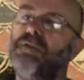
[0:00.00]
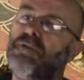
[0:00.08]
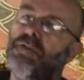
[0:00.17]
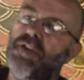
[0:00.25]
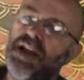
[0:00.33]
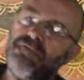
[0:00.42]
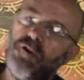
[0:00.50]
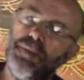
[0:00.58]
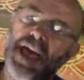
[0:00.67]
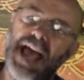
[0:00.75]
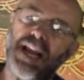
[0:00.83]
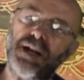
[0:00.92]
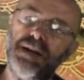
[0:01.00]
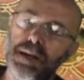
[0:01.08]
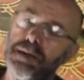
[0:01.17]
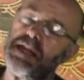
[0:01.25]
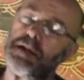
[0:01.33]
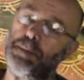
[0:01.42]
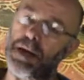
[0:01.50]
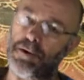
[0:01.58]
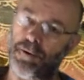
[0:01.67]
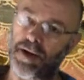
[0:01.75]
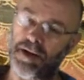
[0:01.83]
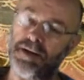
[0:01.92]
Then from the Hellenistic
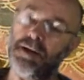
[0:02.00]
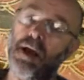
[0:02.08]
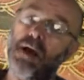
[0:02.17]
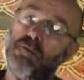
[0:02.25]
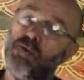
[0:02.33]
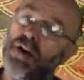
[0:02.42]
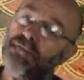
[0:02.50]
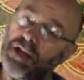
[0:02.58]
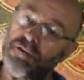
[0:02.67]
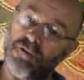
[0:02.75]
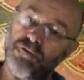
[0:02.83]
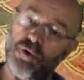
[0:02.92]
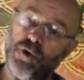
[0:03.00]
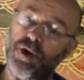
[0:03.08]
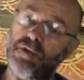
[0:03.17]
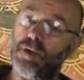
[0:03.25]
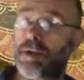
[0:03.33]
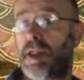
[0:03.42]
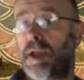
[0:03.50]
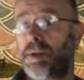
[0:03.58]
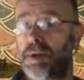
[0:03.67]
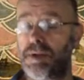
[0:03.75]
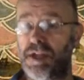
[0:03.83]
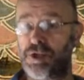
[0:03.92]
period, roughly the 3rd and the
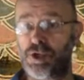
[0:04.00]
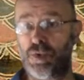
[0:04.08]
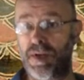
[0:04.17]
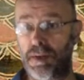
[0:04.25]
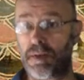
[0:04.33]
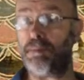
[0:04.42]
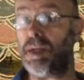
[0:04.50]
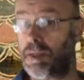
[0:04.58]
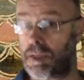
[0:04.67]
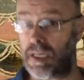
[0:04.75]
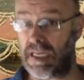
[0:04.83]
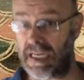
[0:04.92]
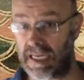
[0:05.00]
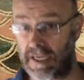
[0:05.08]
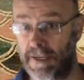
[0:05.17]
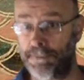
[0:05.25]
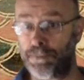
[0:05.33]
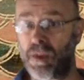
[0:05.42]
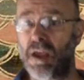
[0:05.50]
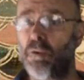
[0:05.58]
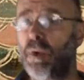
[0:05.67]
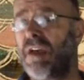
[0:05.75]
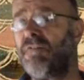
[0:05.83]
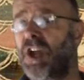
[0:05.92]
2nd centuries BCE,
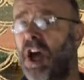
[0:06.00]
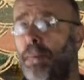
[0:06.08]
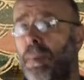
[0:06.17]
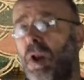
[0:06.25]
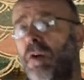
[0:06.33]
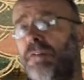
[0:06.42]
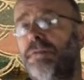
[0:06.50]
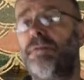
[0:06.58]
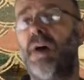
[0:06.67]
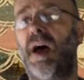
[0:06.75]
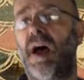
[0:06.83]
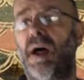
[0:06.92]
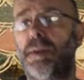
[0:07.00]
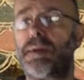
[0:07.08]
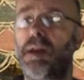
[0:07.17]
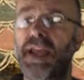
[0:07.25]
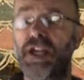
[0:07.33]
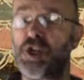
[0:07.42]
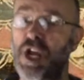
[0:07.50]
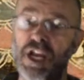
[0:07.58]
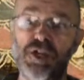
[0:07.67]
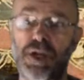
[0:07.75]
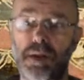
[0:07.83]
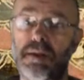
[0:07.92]
we have a couple of slight
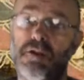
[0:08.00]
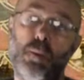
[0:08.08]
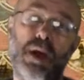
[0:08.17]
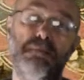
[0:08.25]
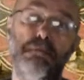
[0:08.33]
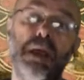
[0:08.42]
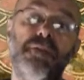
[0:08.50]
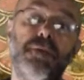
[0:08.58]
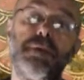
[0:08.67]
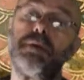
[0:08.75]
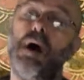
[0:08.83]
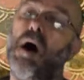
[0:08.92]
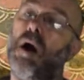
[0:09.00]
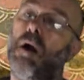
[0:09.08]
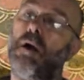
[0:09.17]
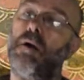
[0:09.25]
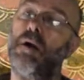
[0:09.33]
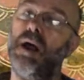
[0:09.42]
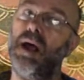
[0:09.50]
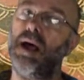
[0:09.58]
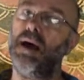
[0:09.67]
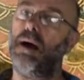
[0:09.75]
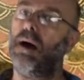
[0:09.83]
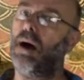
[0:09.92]
changes to the way myths are
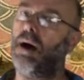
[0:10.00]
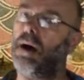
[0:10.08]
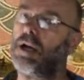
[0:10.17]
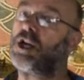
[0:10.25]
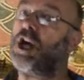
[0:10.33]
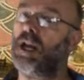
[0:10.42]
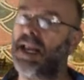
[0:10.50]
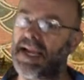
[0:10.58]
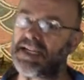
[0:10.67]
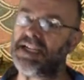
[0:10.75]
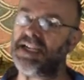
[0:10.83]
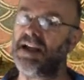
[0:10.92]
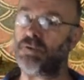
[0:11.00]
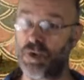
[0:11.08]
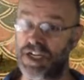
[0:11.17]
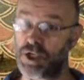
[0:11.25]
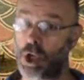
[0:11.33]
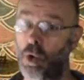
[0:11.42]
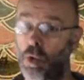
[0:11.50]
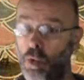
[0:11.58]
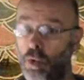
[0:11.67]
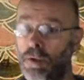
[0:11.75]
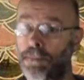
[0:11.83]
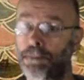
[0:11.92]
collected and retold.